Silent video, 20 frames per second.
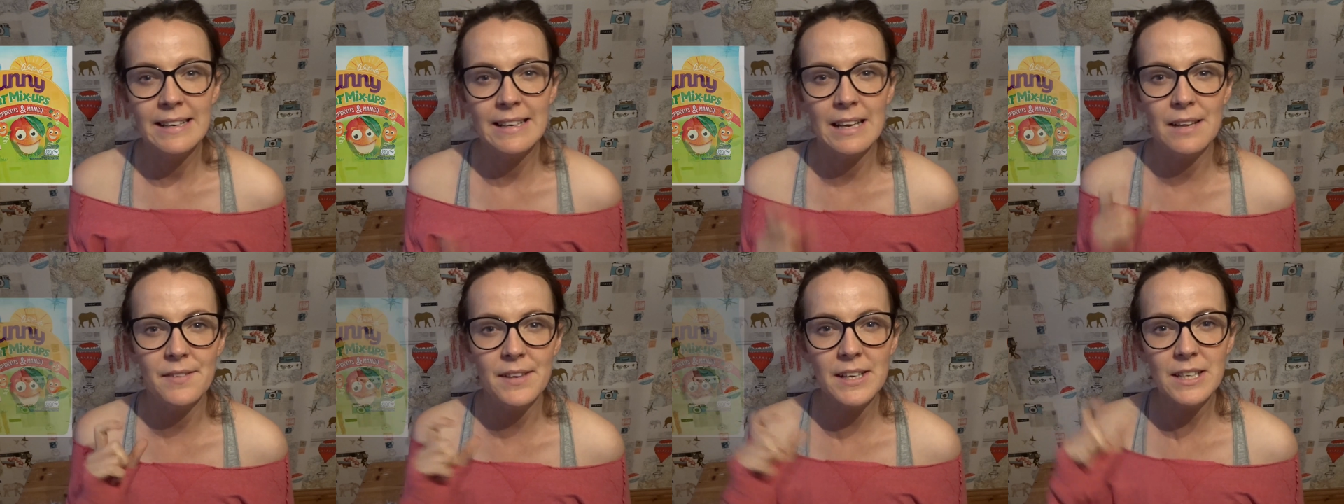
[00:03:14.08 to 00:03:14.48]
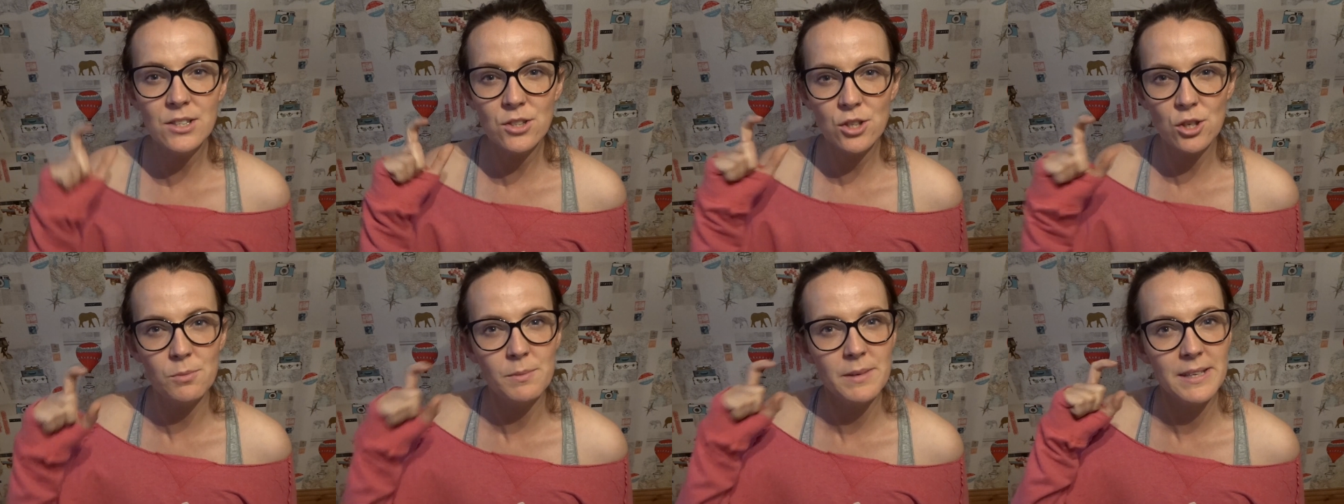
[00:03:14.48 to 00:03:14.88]
now these
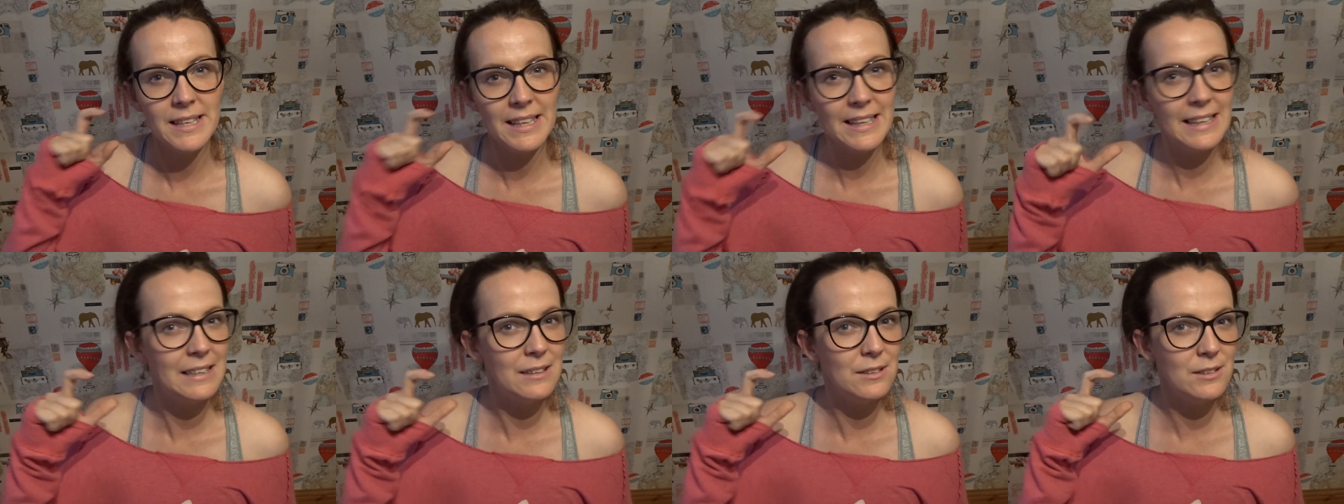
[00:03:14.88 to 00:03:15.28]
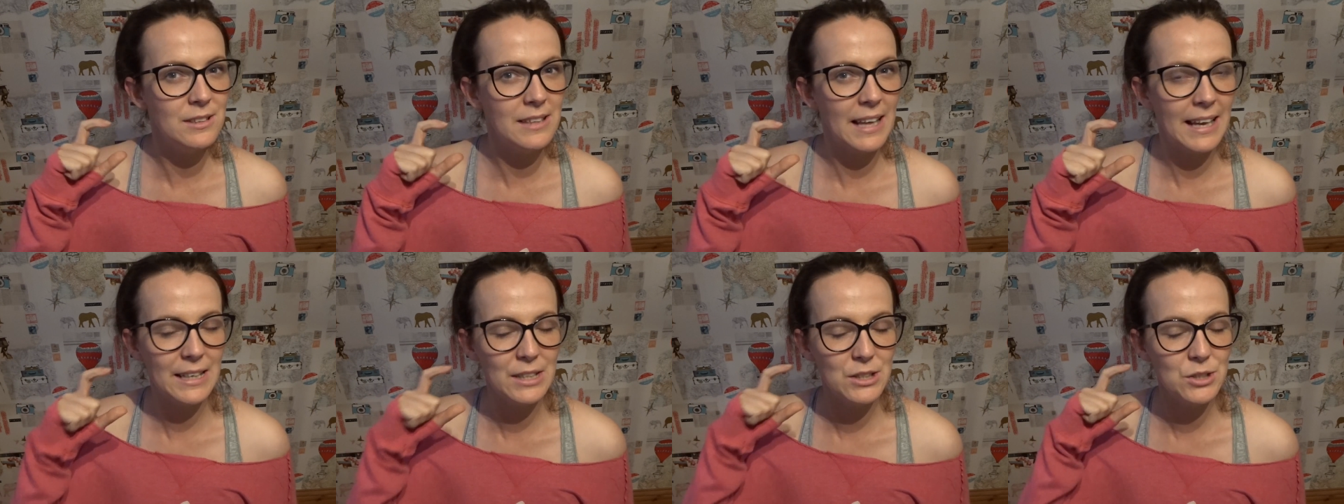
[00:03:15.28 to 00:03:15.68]
come in the little
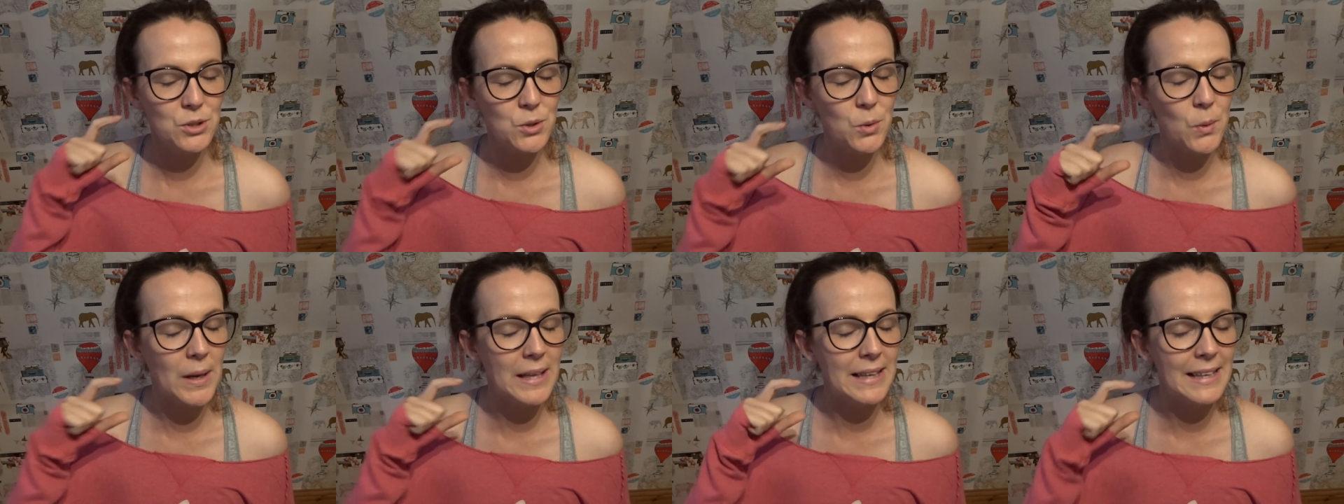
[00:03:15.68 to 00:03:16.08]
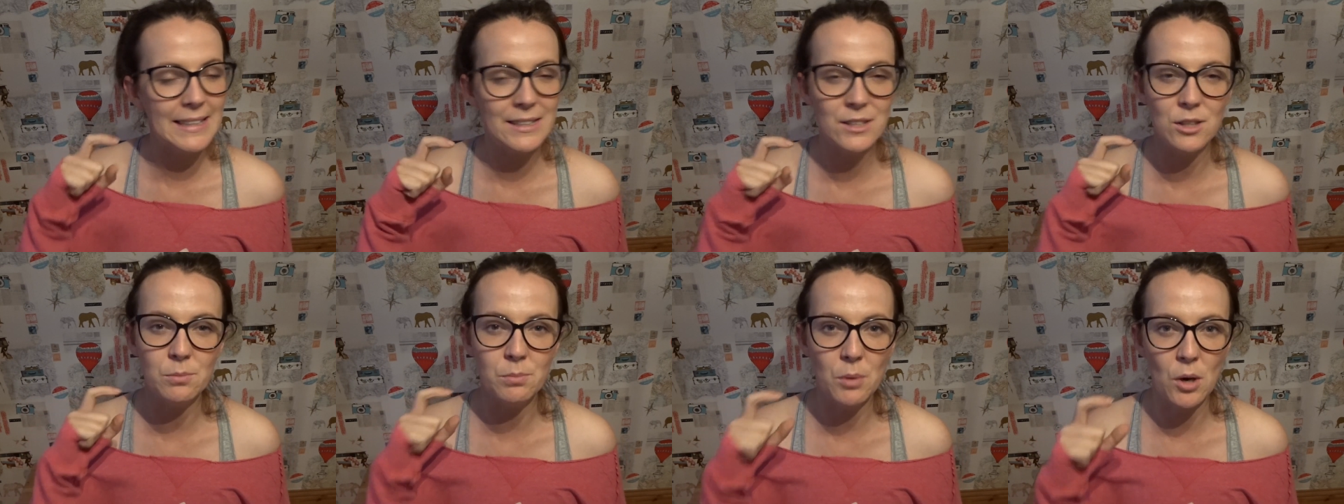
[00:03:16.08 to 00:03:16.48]
like square
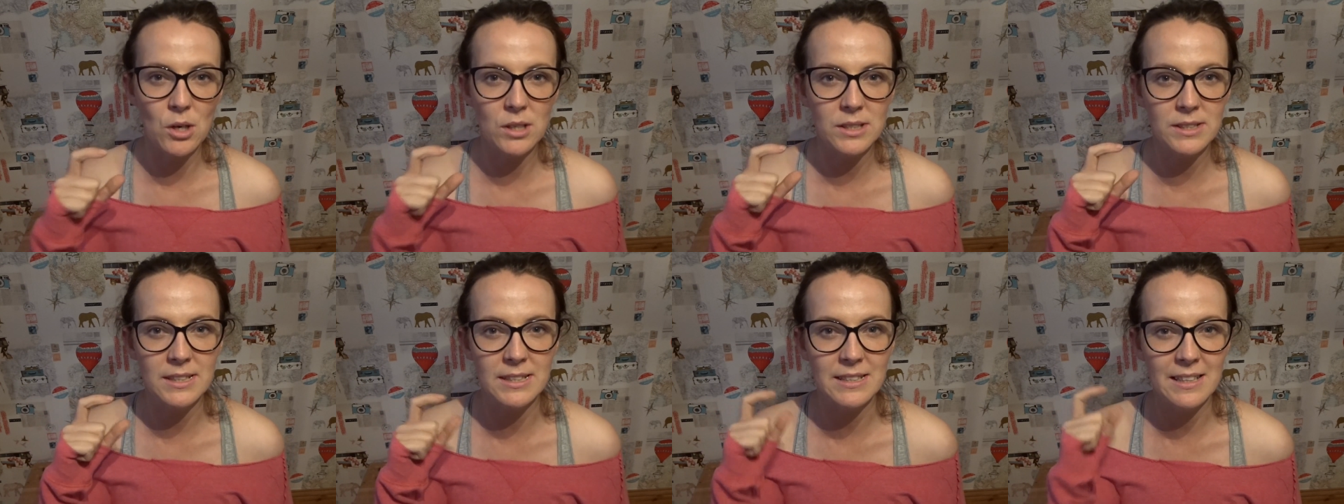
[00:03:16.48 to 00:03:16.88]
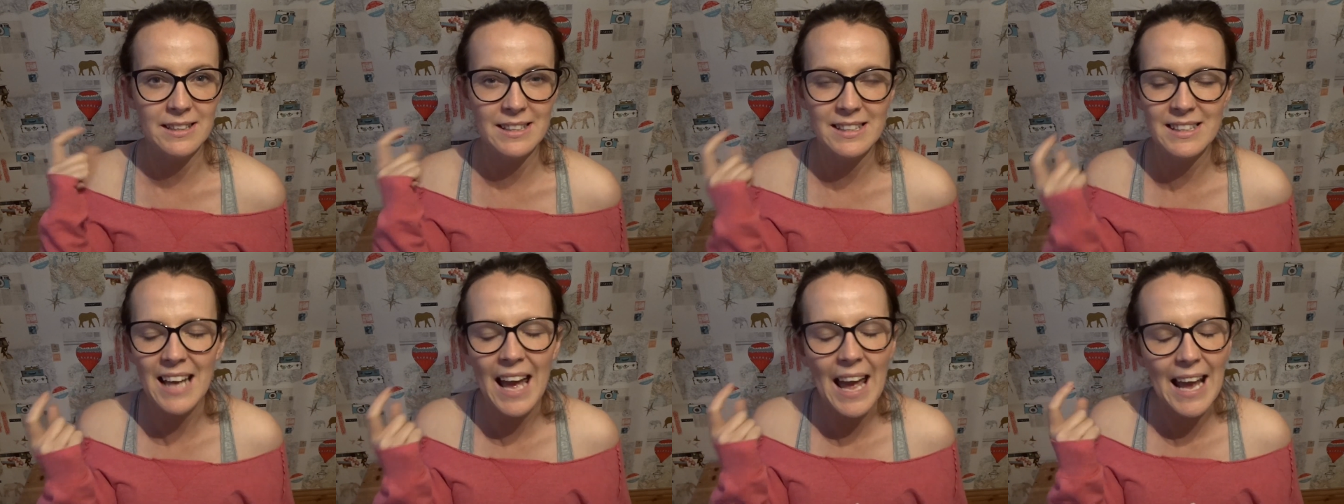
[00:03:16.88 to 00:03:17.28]
little boxes i
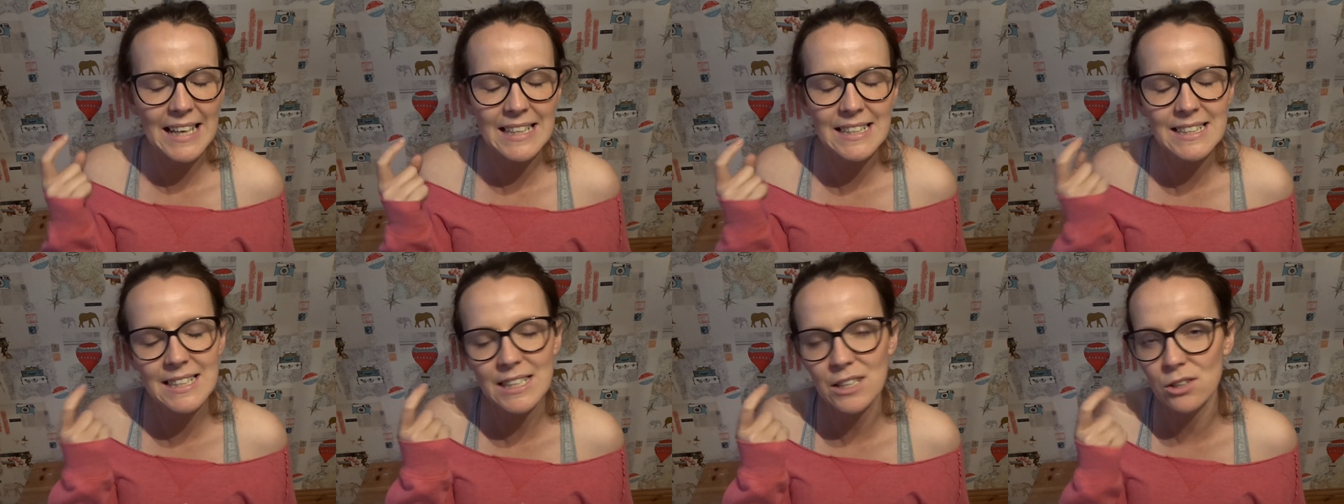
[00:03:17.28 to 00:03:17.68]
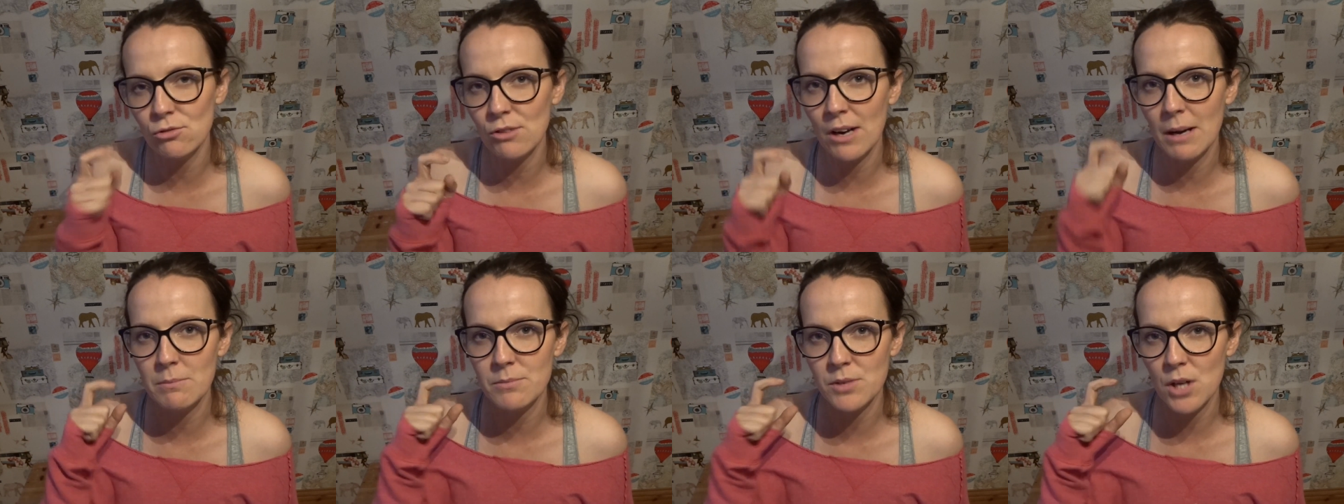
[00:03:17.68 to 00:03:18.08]
think they're 18
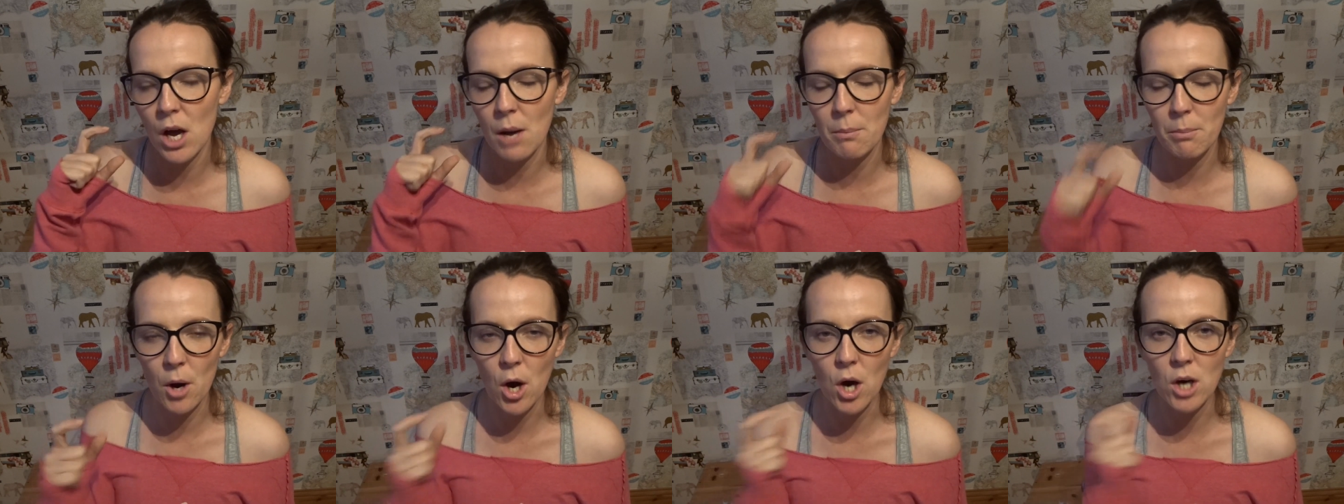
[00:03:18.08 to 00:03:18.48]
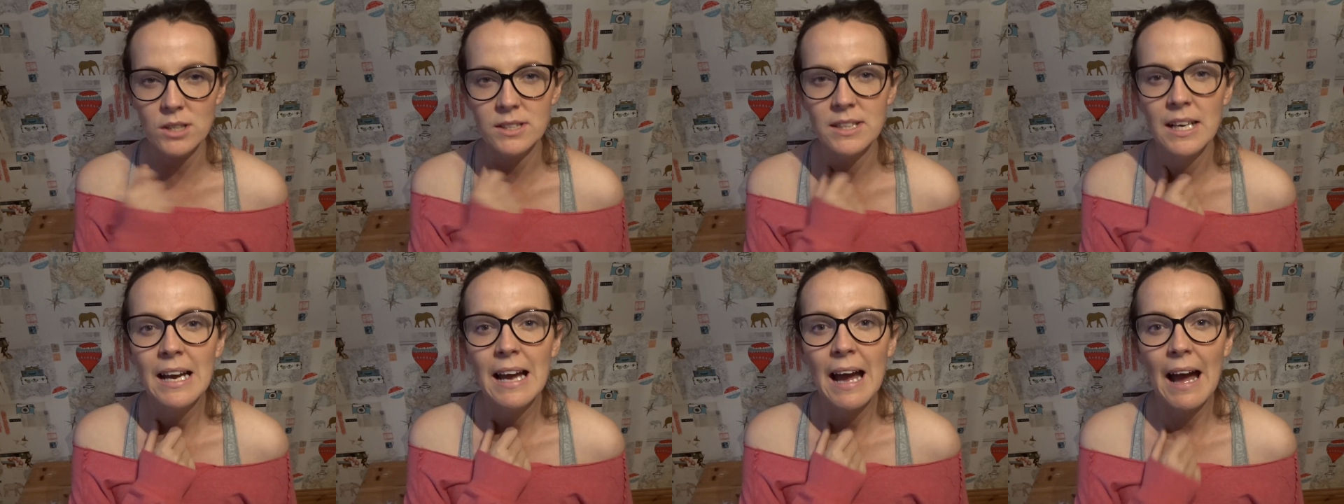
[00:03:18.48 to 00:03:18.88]
grams a
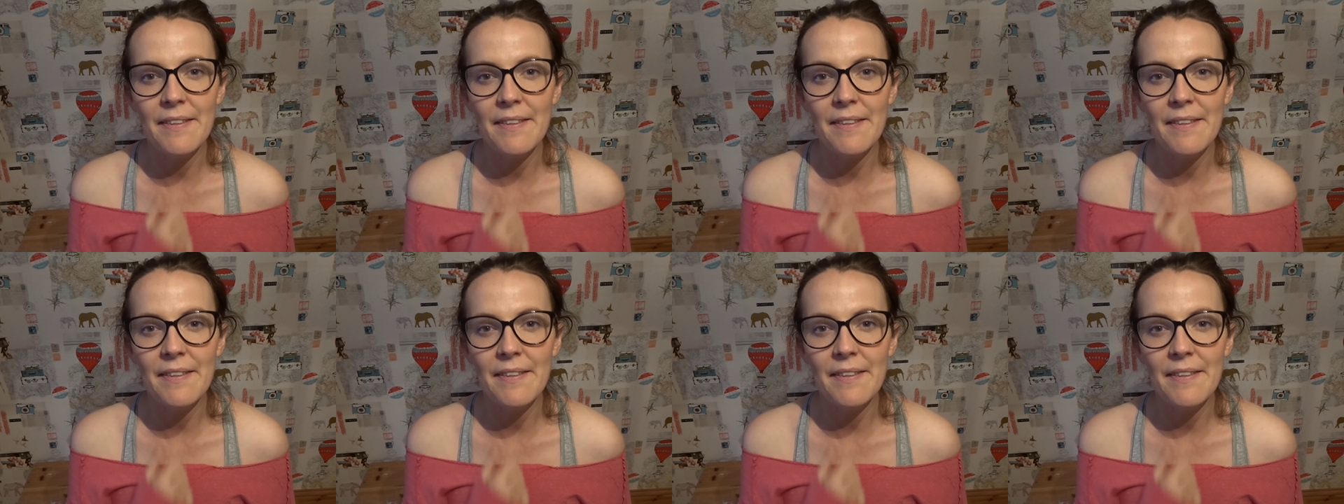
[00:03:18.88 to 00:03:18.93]
box